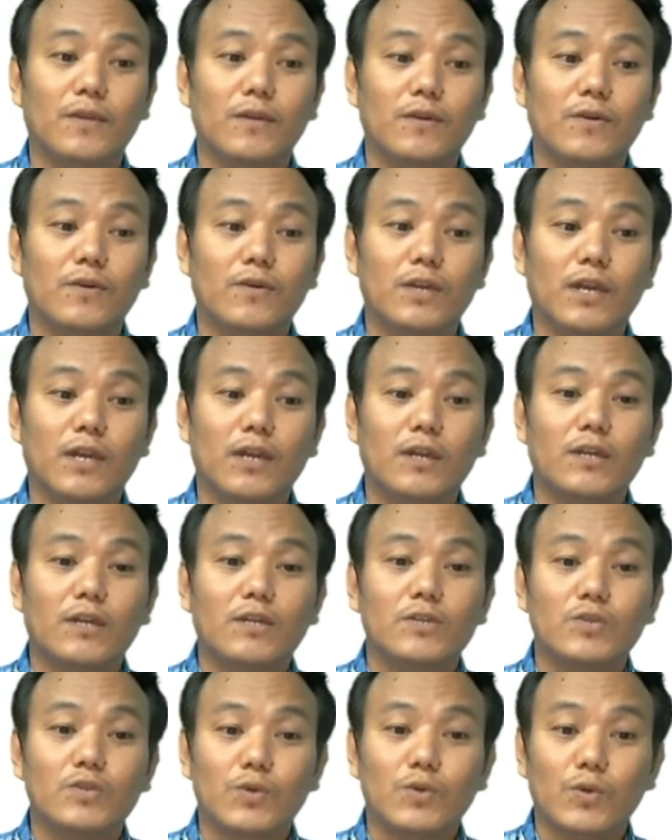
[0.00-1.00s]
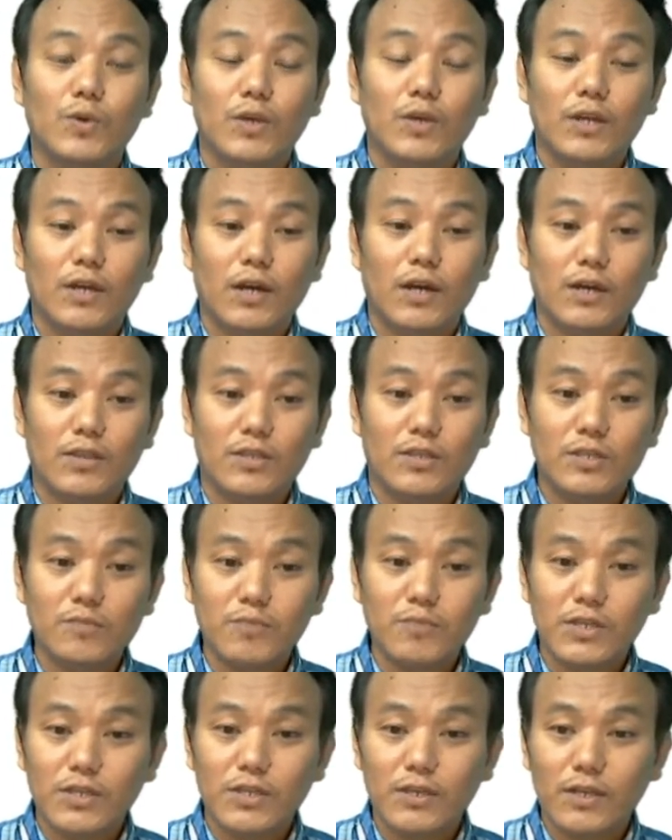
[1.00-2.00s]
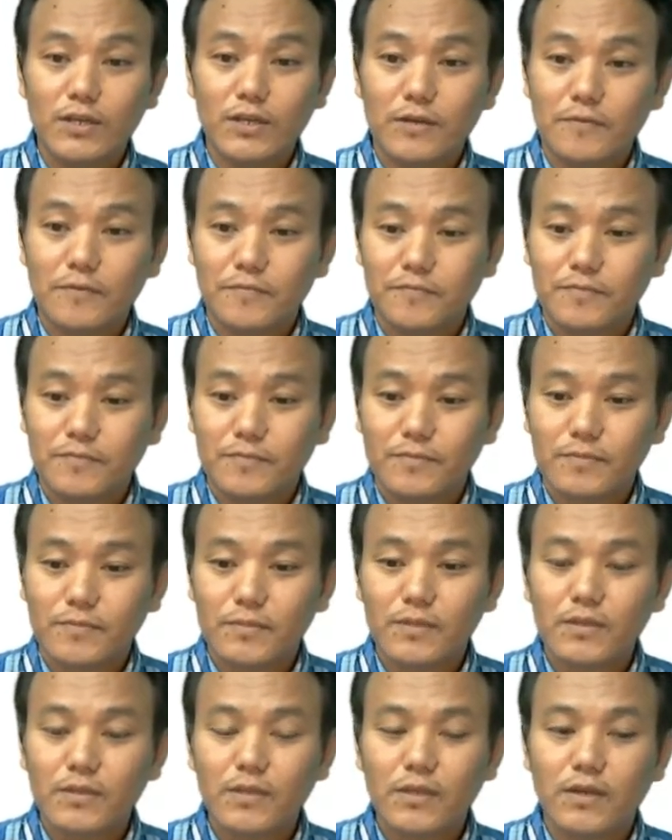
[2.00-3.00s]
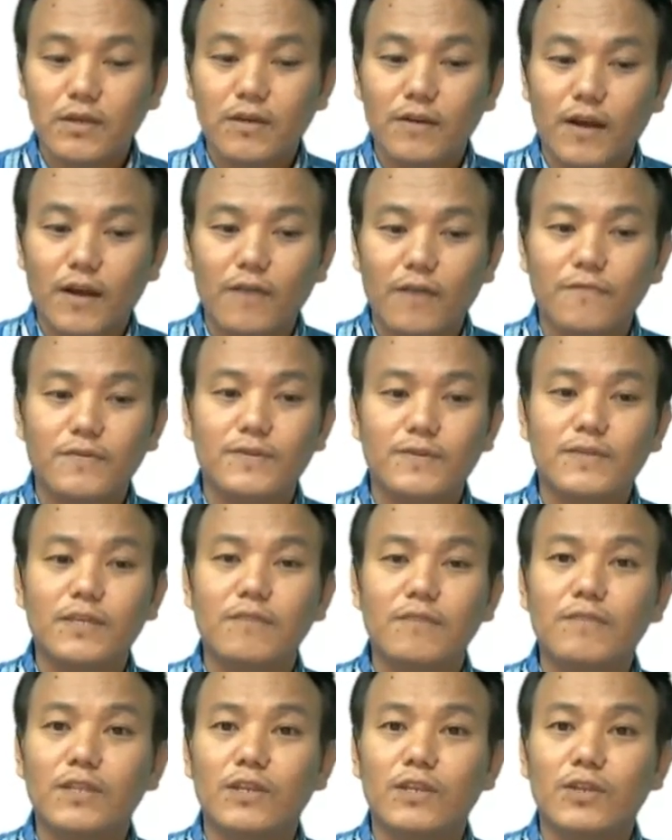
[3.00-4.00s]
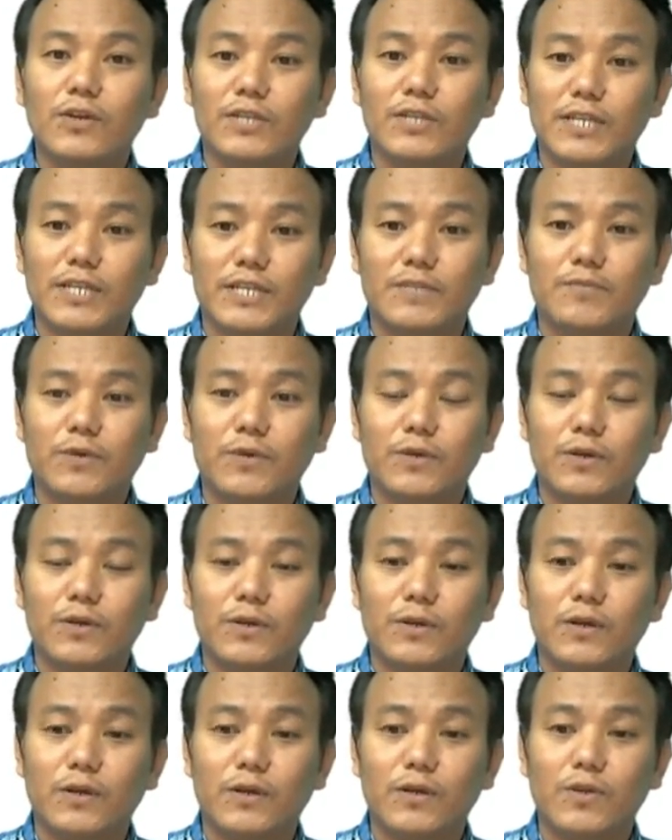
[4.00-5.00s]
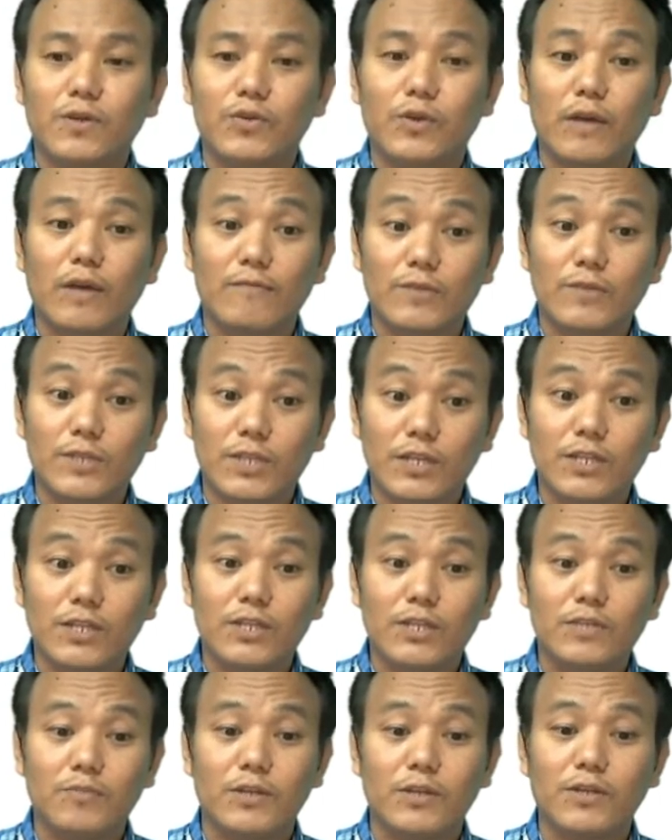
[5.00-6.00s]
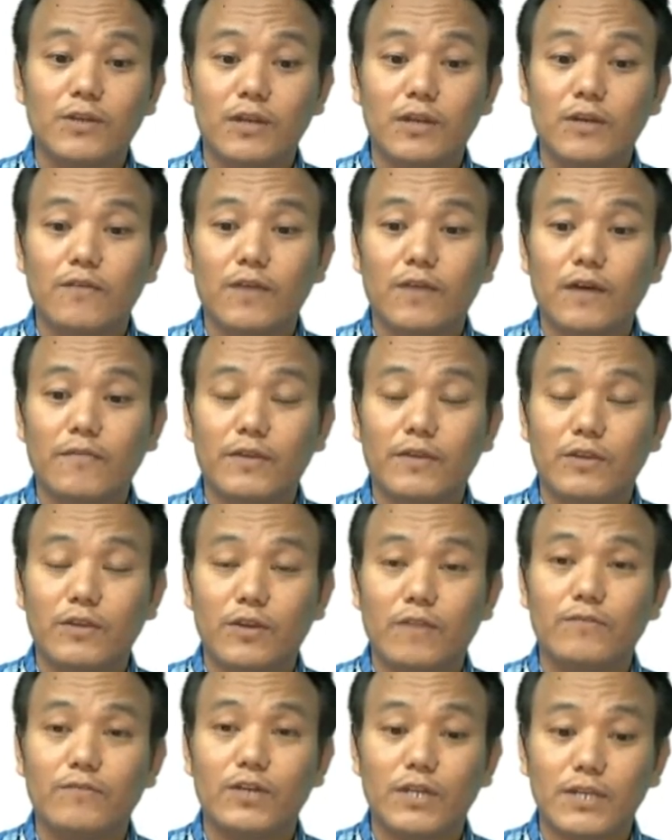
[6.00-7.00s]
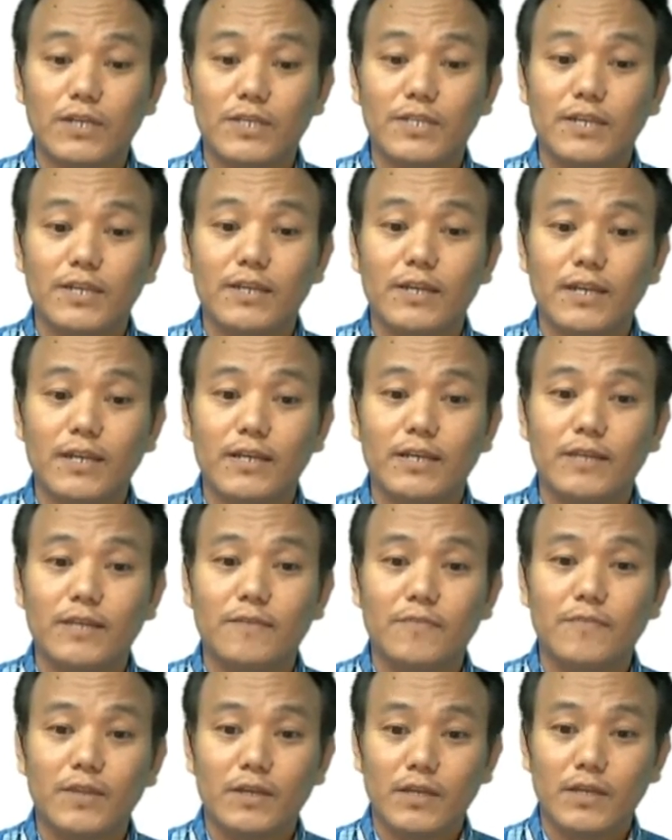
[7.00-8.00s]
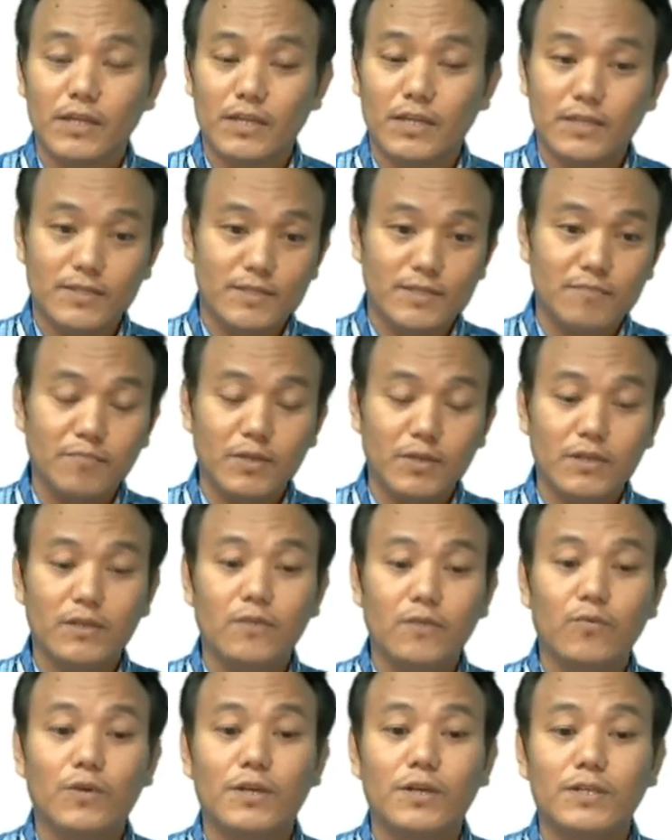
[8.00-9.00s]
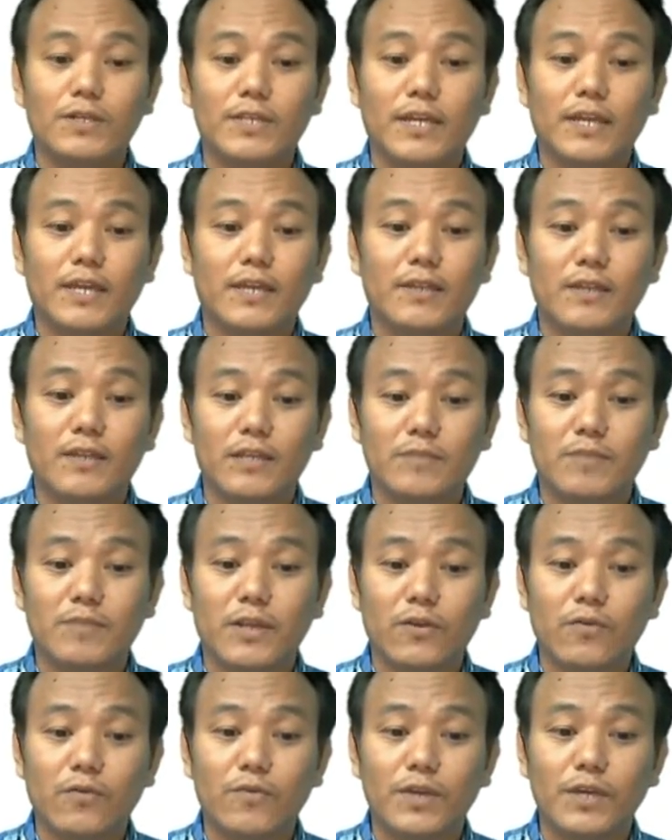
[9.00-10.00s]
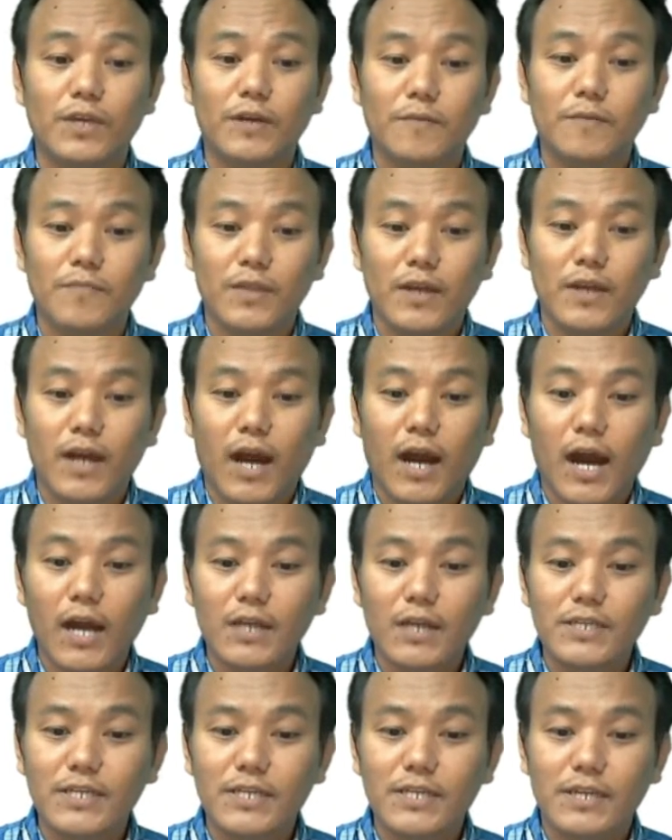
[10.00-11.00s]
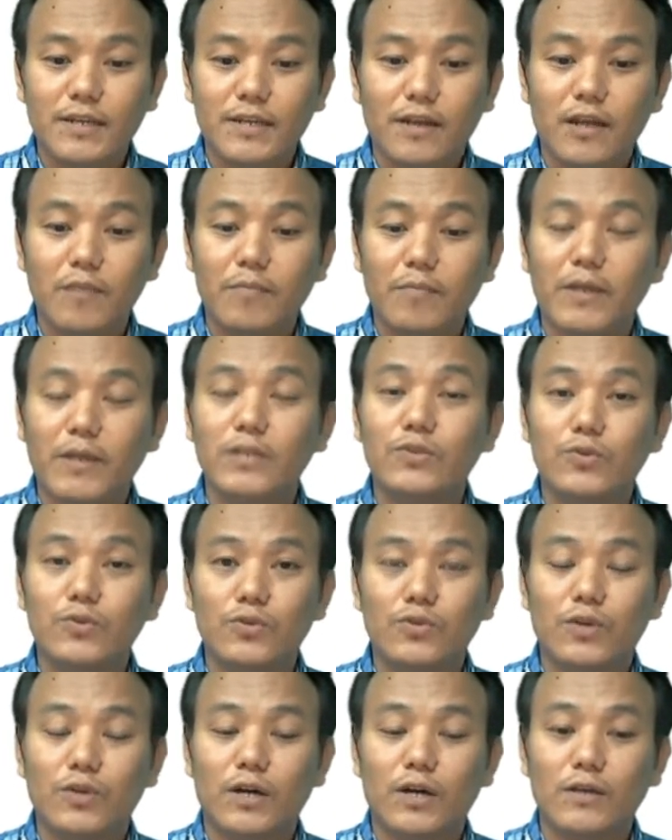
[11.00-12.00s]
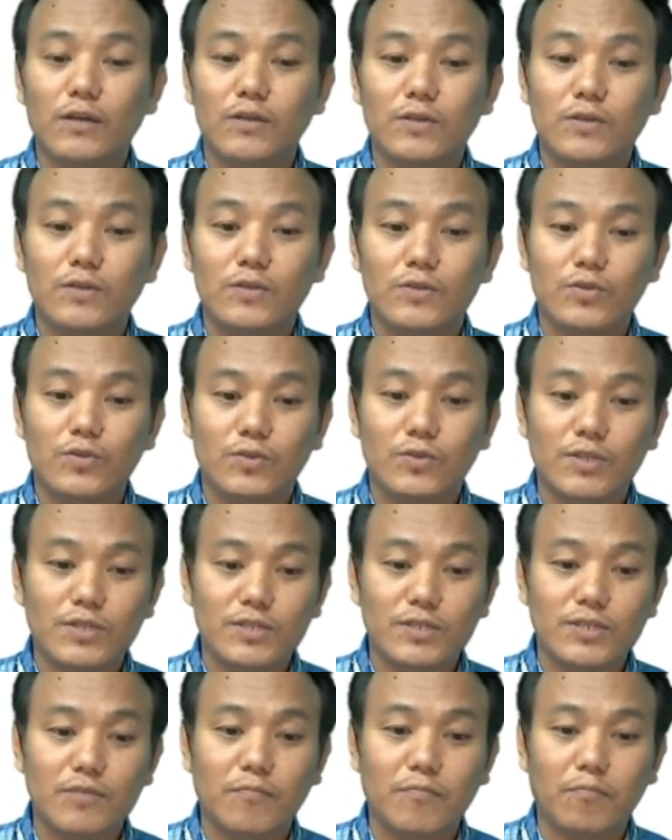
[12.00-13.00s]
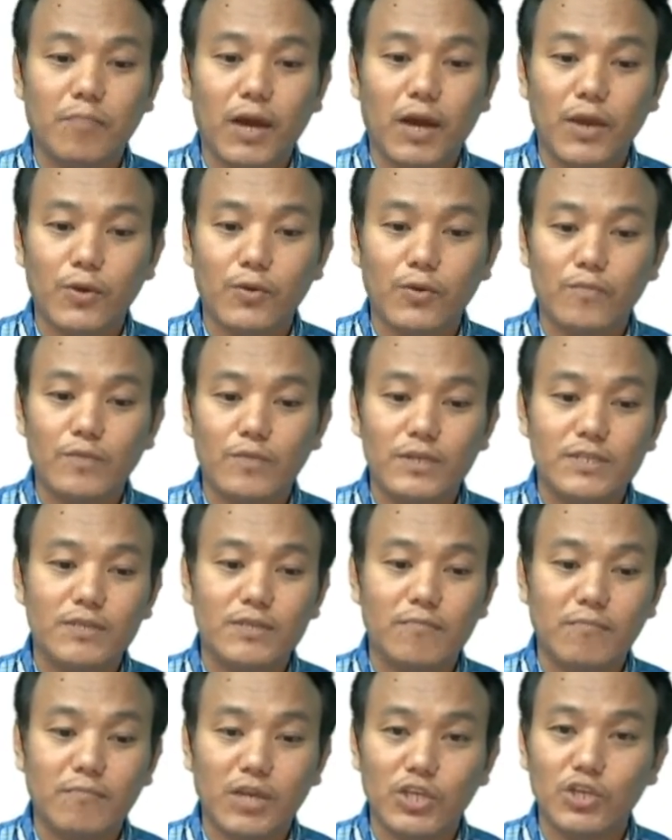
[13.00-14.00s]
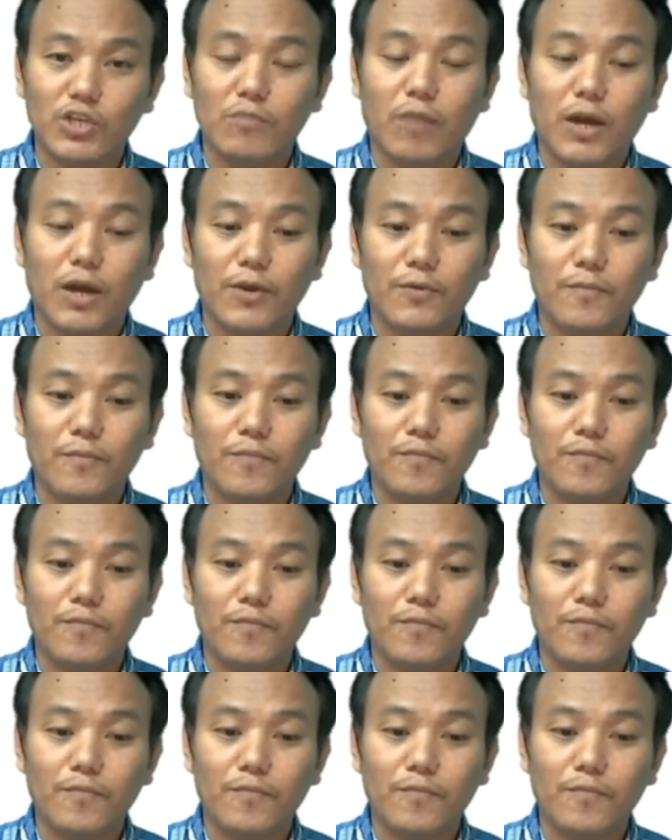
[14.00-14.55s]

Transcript: Okay, so this particular graph is given in your textbook. You have to study this particular graph and you have to understand clearly. In simple words, I can explain over here. Arctic and alpine tundra. So this is a biome. It's a major biome.